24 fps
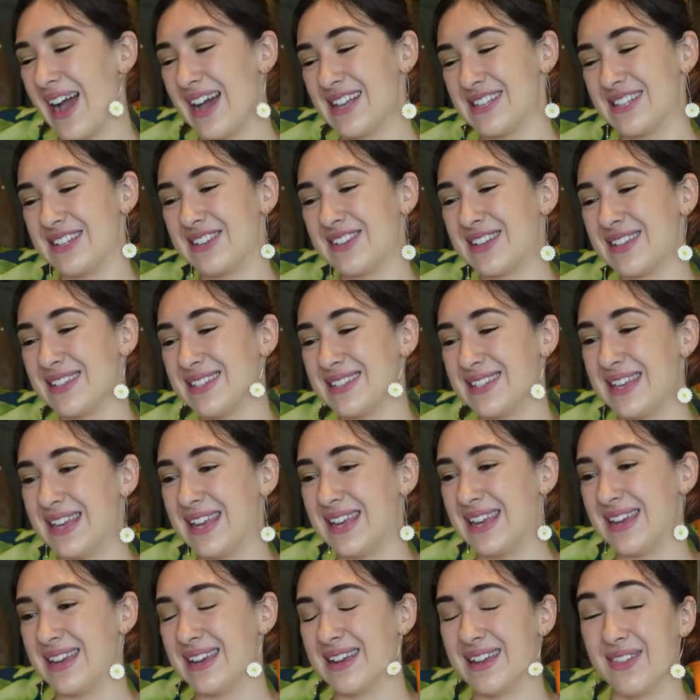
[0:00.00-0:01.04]
as you can
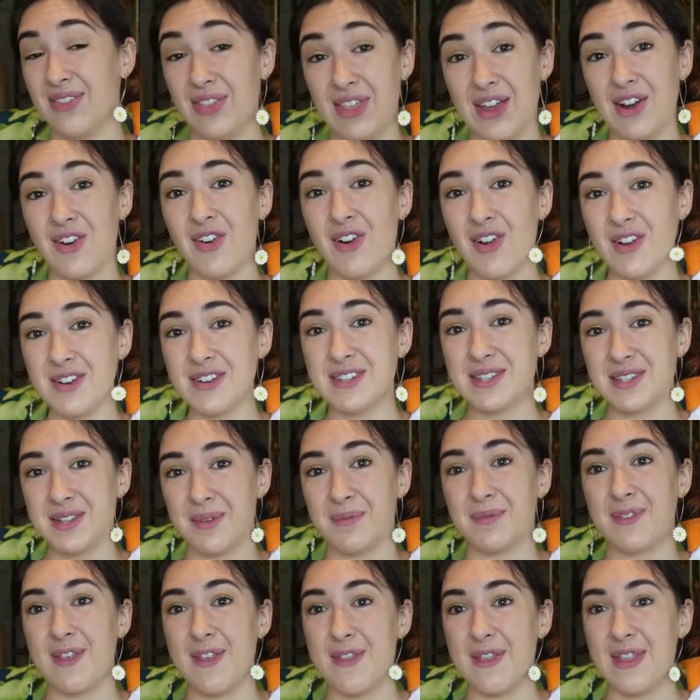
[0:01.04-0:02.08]
see, they're onto
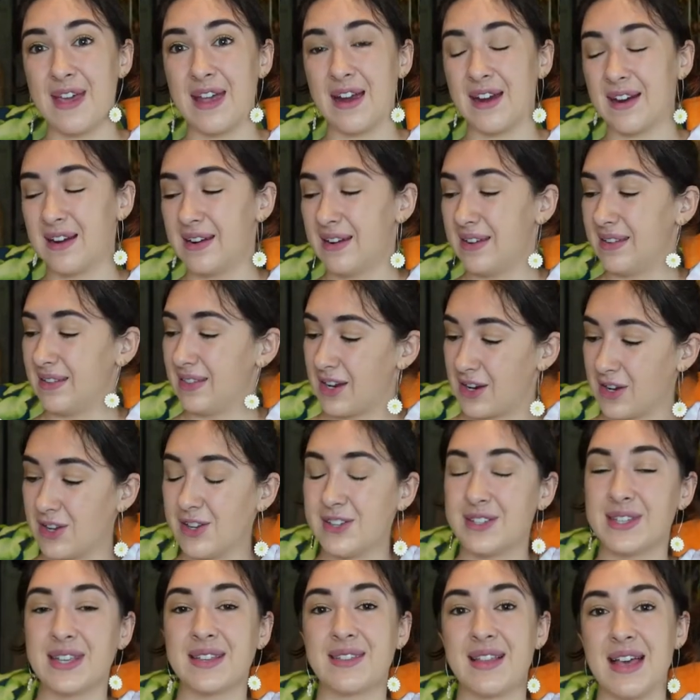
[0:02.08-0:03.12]
something there. They're
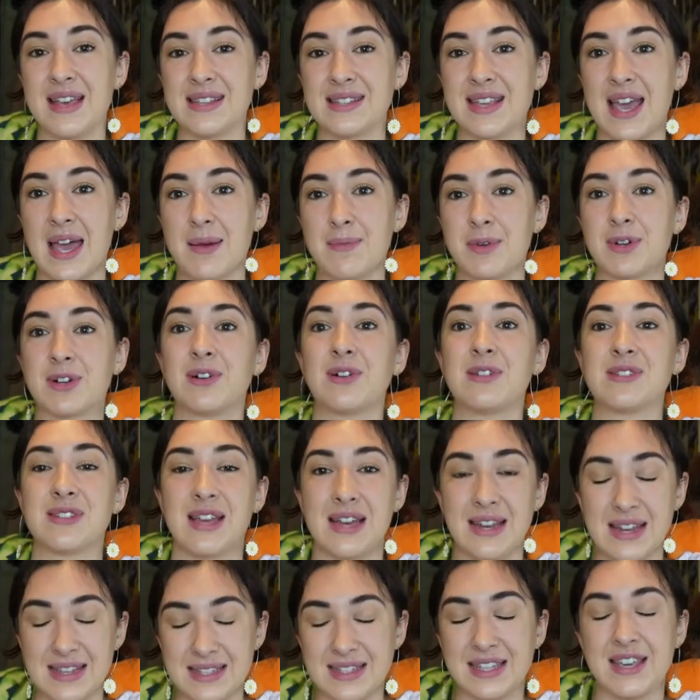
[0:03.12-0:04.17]
using less chemicals
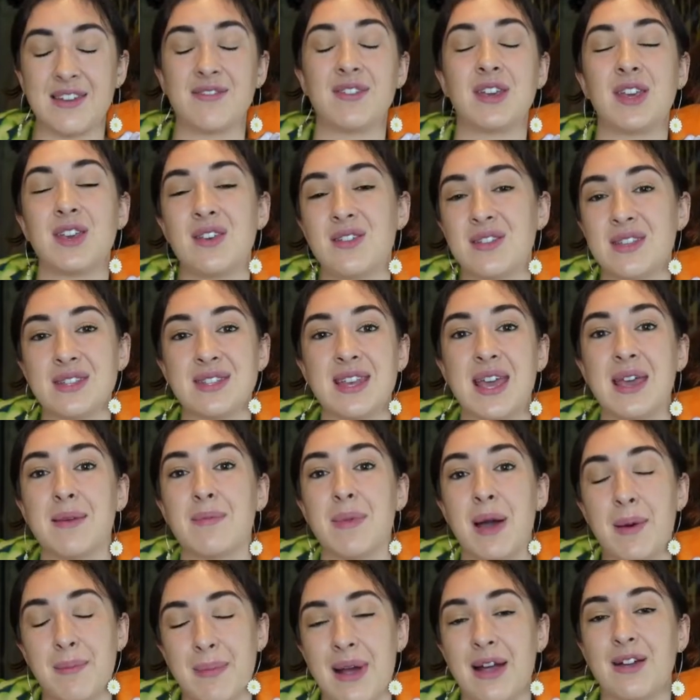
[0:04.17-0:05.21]
and it's giving you the
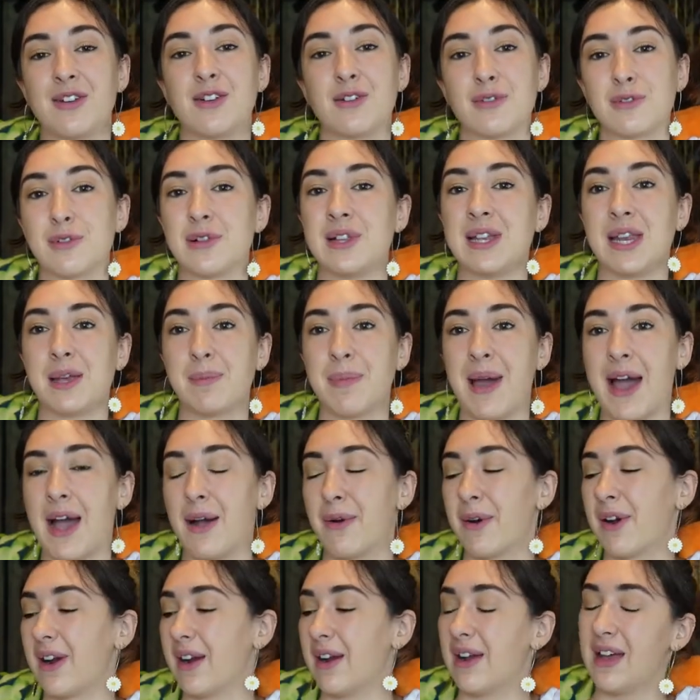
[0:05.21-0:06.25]
same amount of cleaning
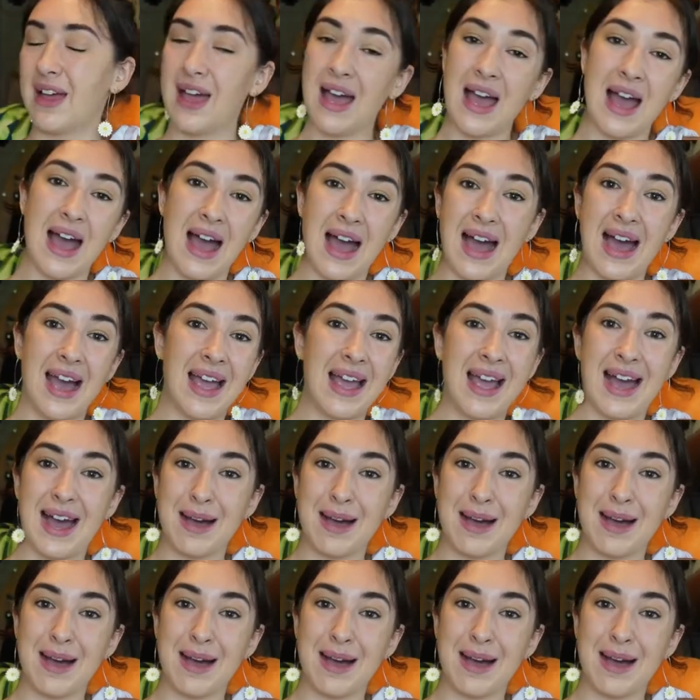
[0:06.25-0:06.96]
power. I